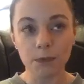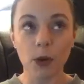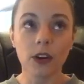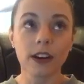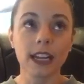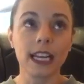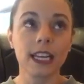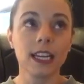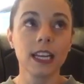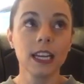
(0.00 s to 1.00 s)
born
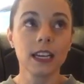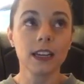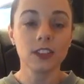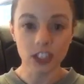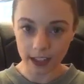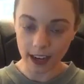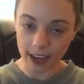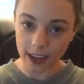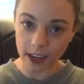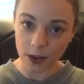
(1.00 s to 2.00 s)
in
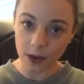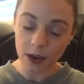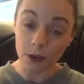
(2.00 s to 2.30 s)
Chicago,